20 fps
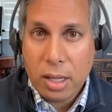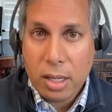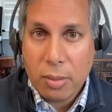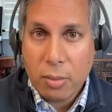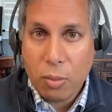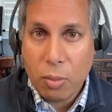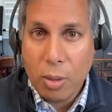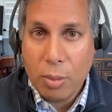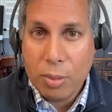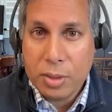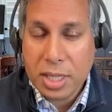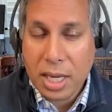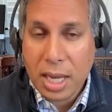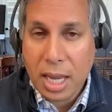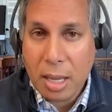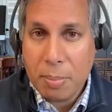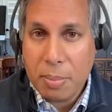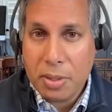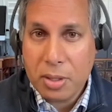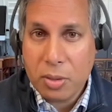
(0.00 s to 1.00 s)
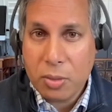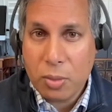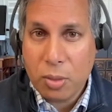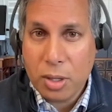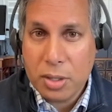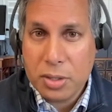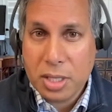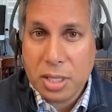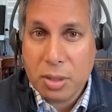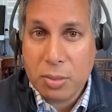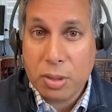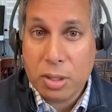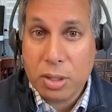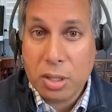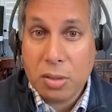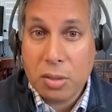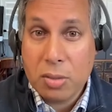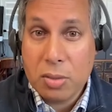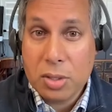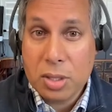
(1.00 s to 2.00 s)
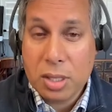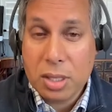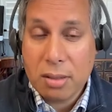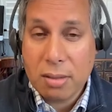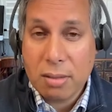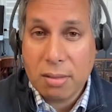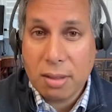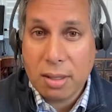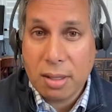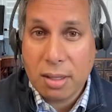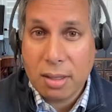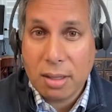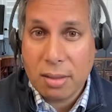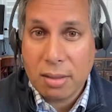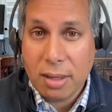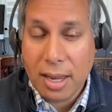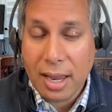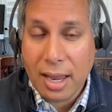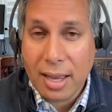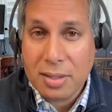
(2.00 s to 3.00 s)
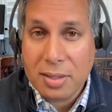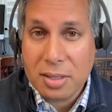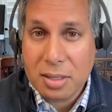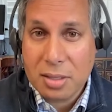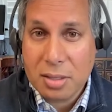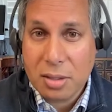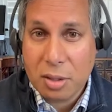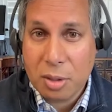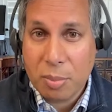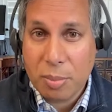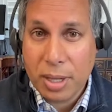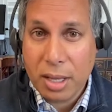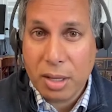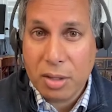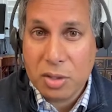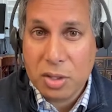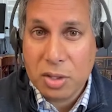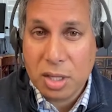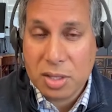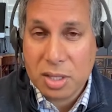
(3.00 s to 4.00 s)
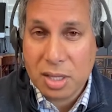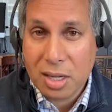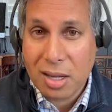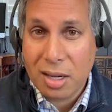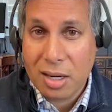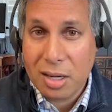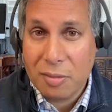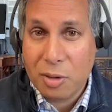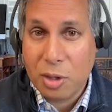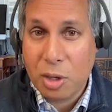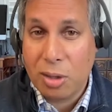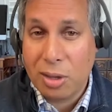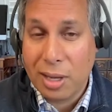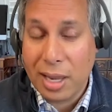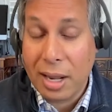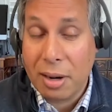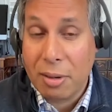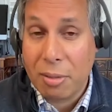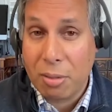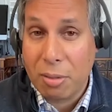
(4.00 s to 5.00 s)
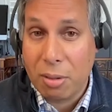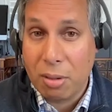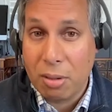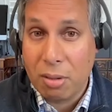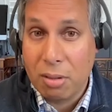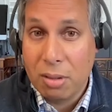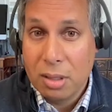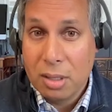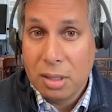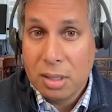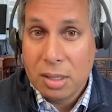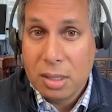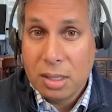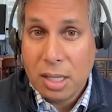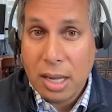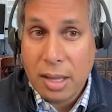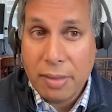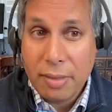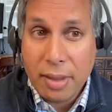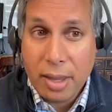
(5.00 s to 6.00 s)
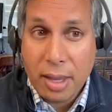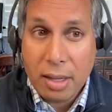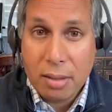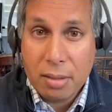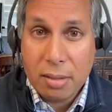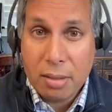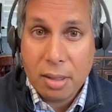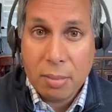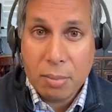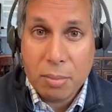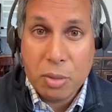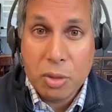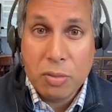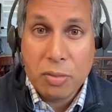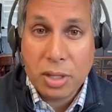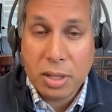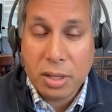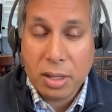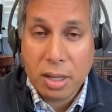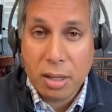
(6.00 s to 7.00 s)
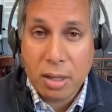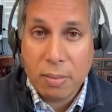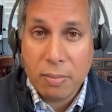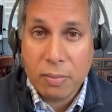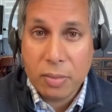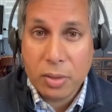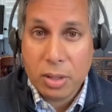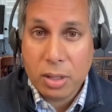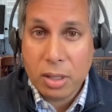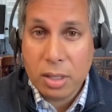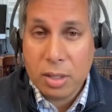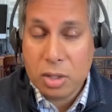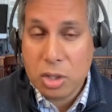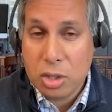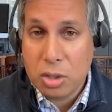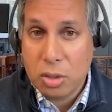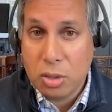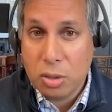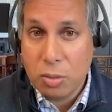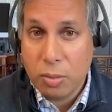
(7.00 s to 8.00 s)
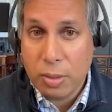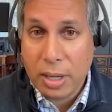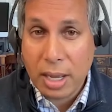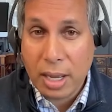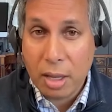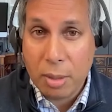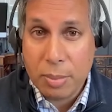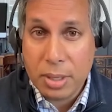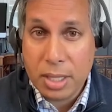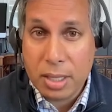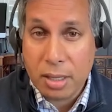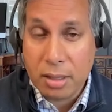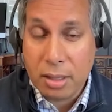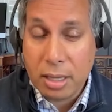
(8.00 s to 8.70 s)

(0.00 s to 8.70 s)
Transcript: what was happening was they were using the the assets on their balance sheet as a kind of collateral and then moving them uh, to Alameda.